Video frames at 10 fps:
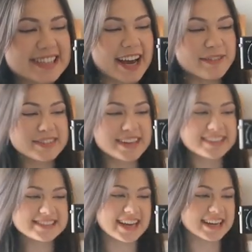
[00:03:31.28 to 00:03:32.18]
the outfit of
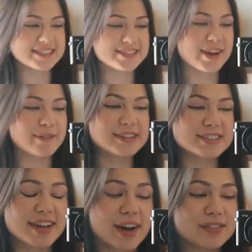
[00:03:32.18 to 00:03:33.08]
the day. So we
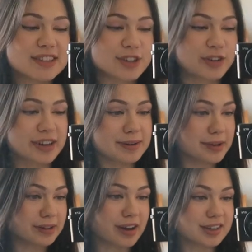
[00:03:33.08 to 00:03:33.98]
just have this cream
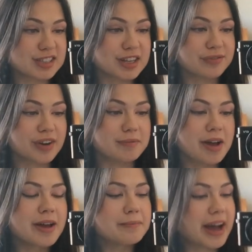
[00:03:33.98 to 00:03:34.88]
long sleeve from
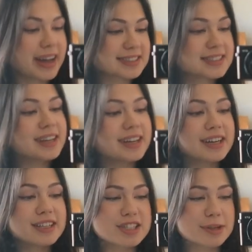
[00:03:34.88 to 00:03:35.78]

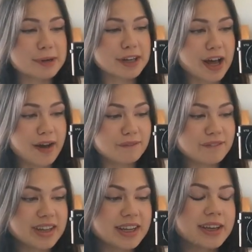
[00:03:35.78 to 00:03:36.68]
Pacsun. It's super
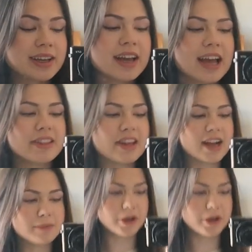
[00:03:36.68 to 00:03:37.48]
comfy. And then I